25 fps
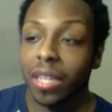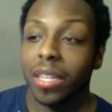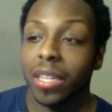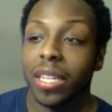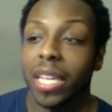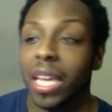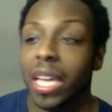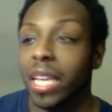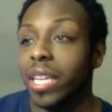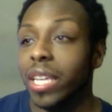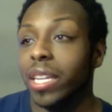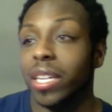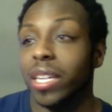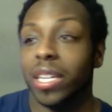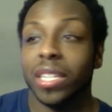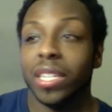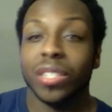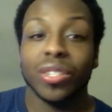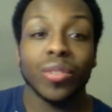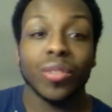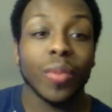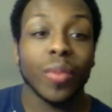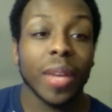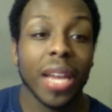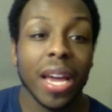Kenya can
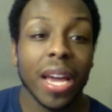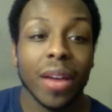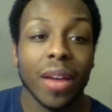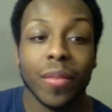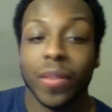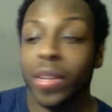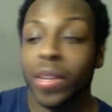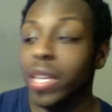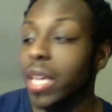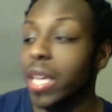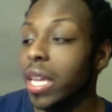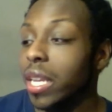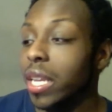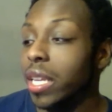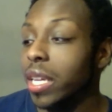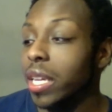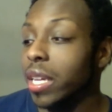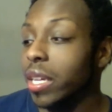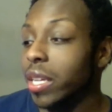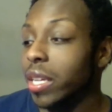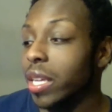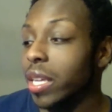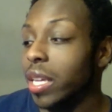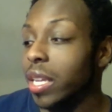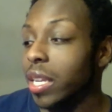do whatever.
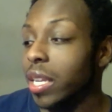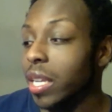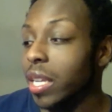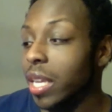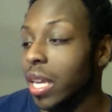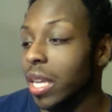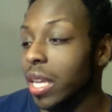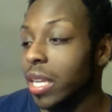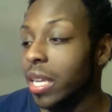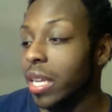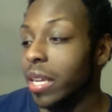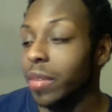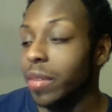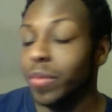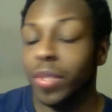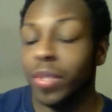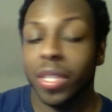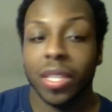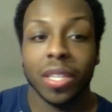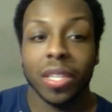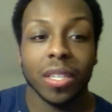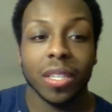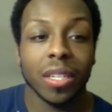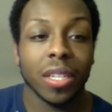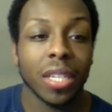Kenya can can give to
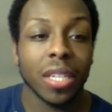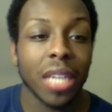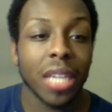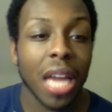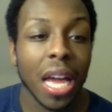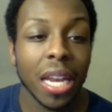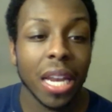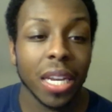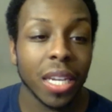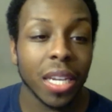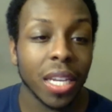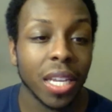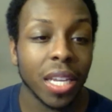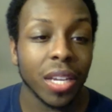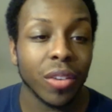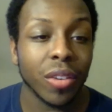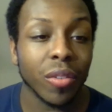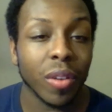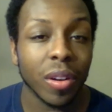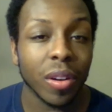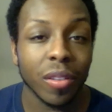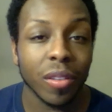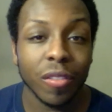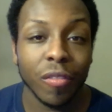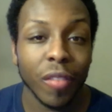the United
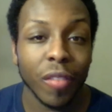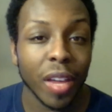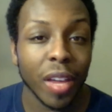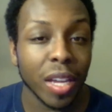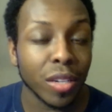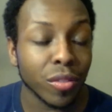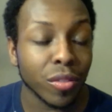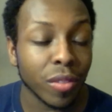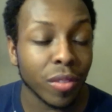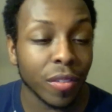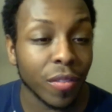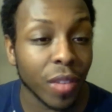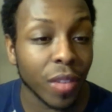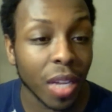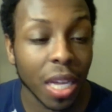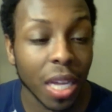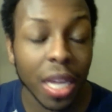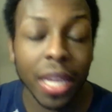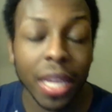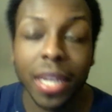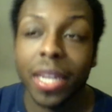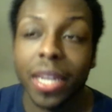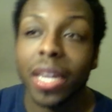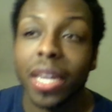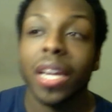Negro Phaedra
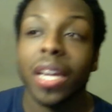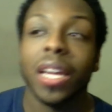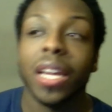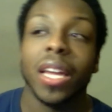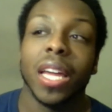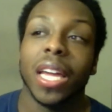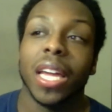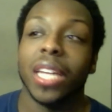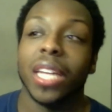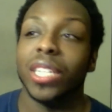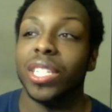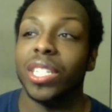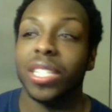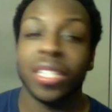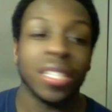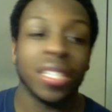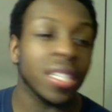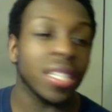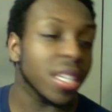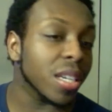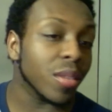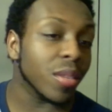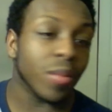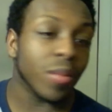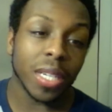Fund and she
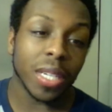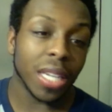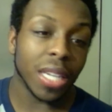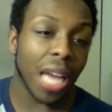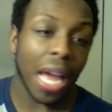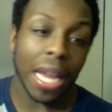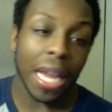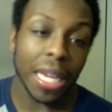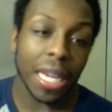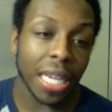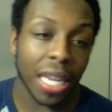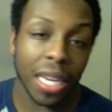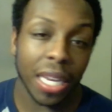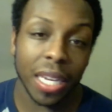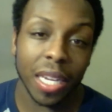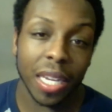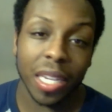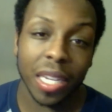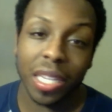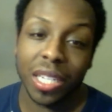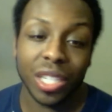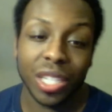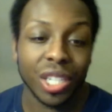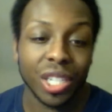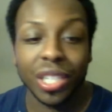still wouldn't like Kenya.
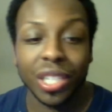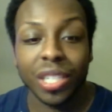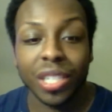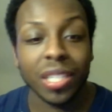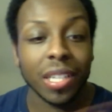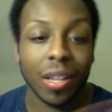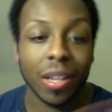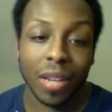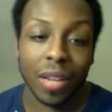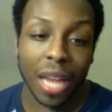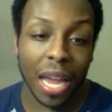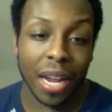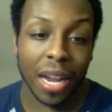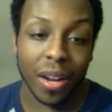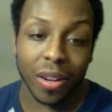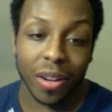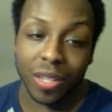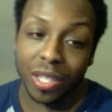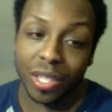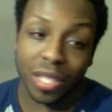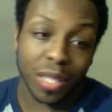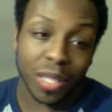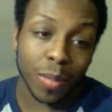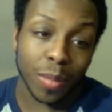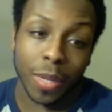She just don't like her. It's
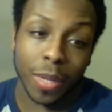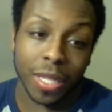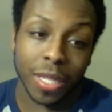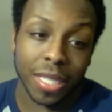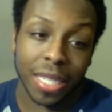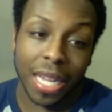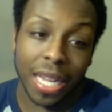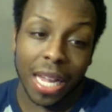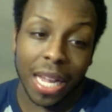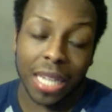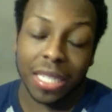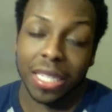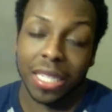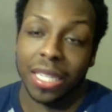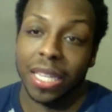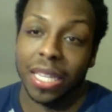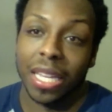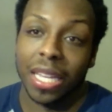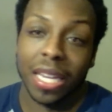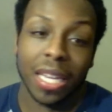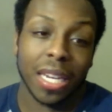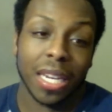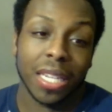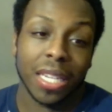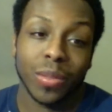just a personality
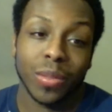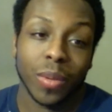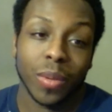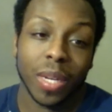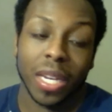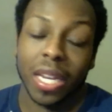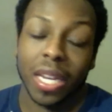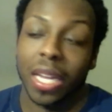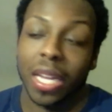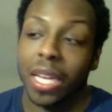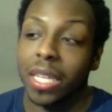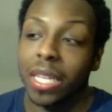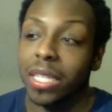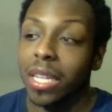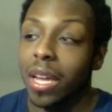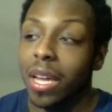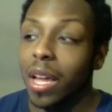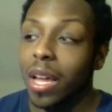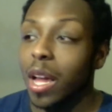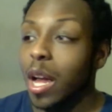thing. It is what it is.